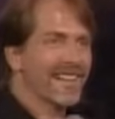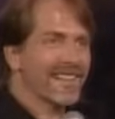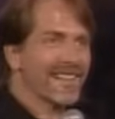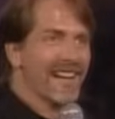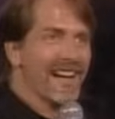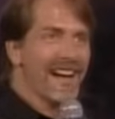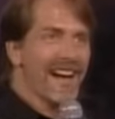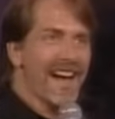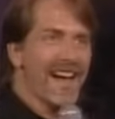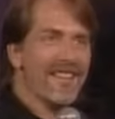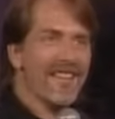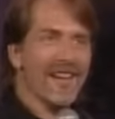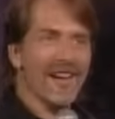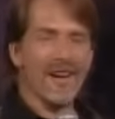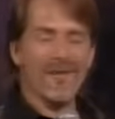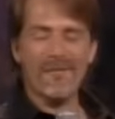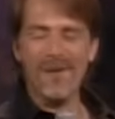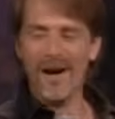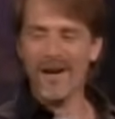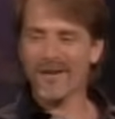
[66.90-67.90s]
See, and I
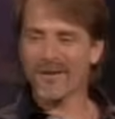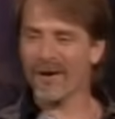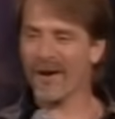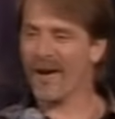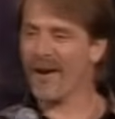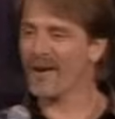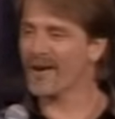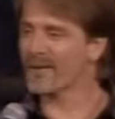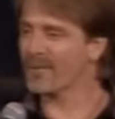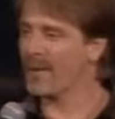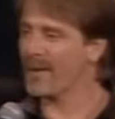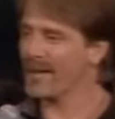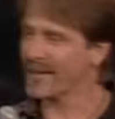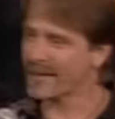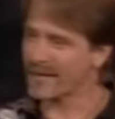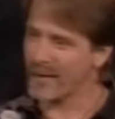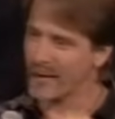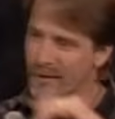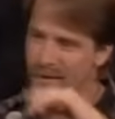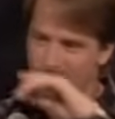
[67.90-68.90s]
think of Montreal as being
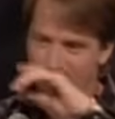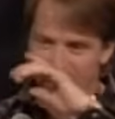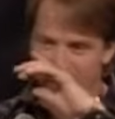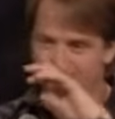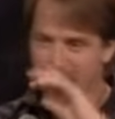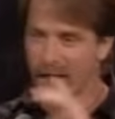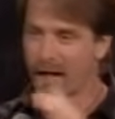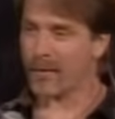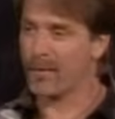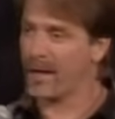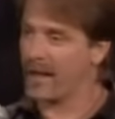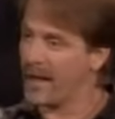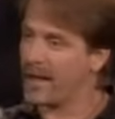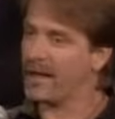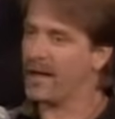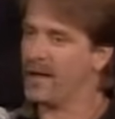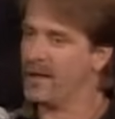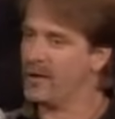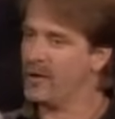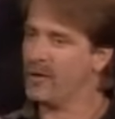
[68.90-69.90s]
so sophisticated,
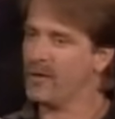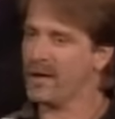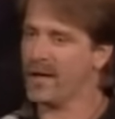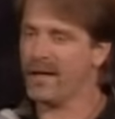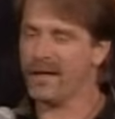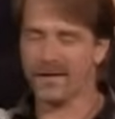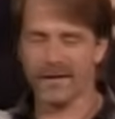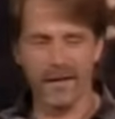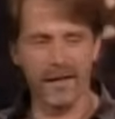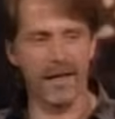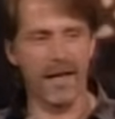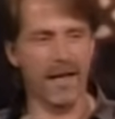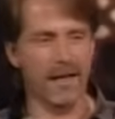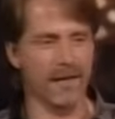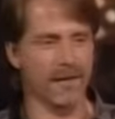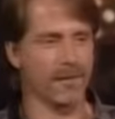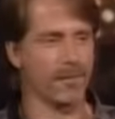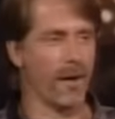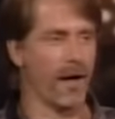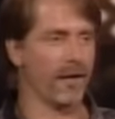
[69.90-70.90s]
and you can easily kind
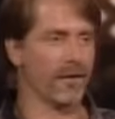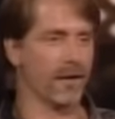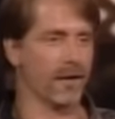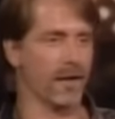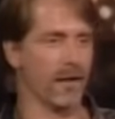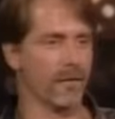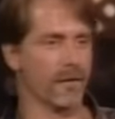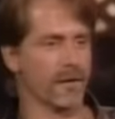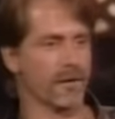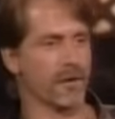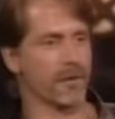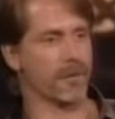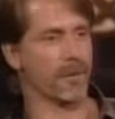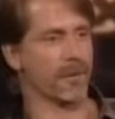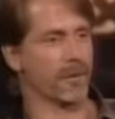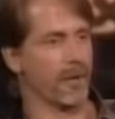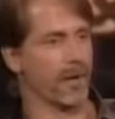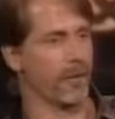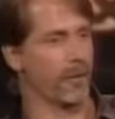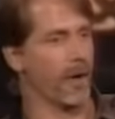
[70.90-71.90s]
of spot the differences
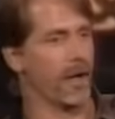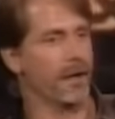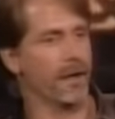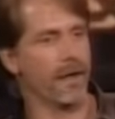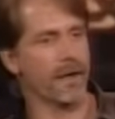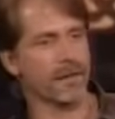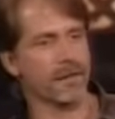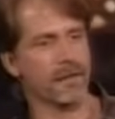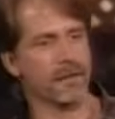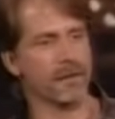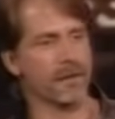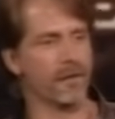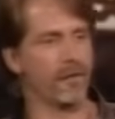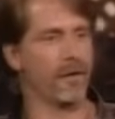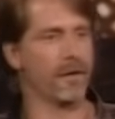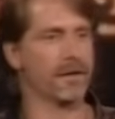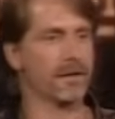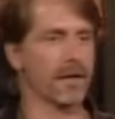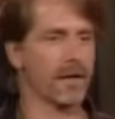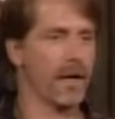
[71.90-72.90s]
between rednecks and
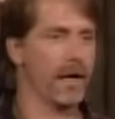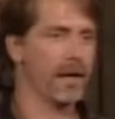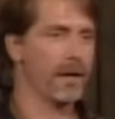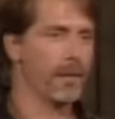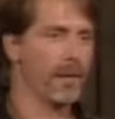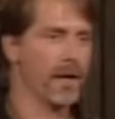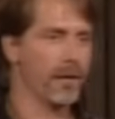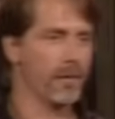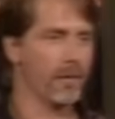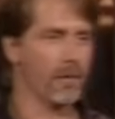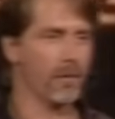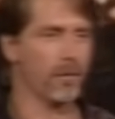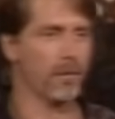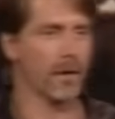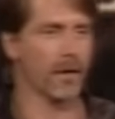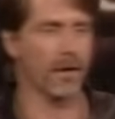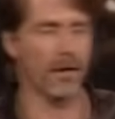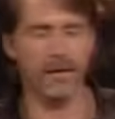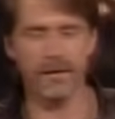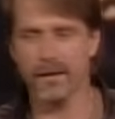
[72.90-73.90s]
sophisticated people.
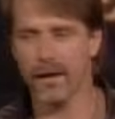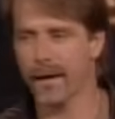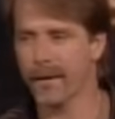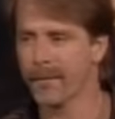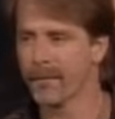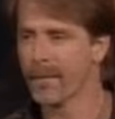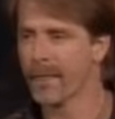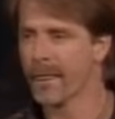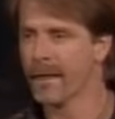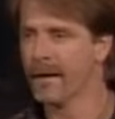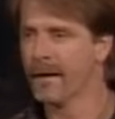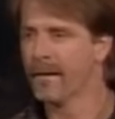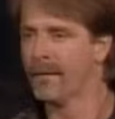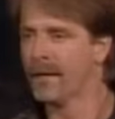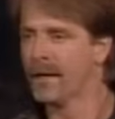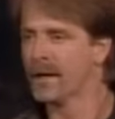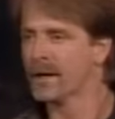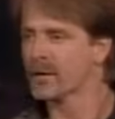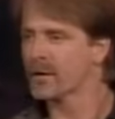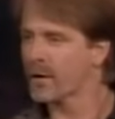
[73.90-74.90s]
Because, like,
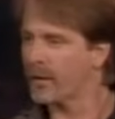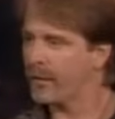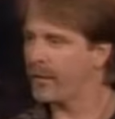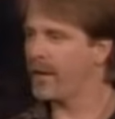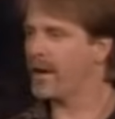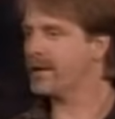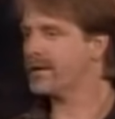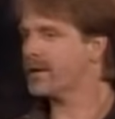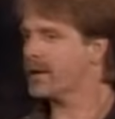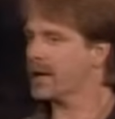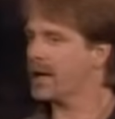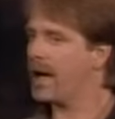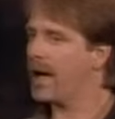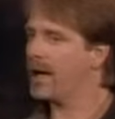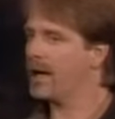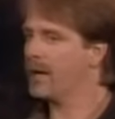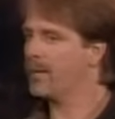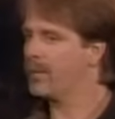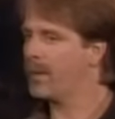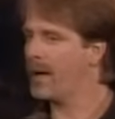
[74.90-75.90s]

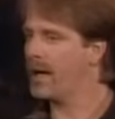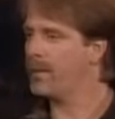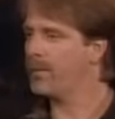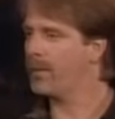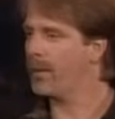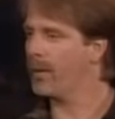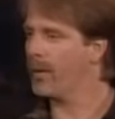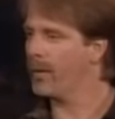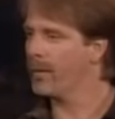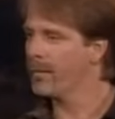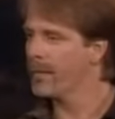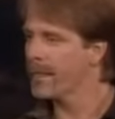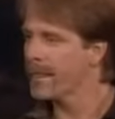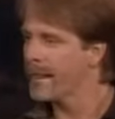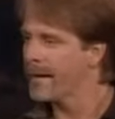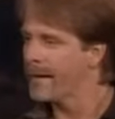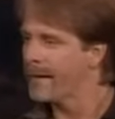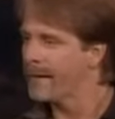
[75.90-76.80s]
sophisticated people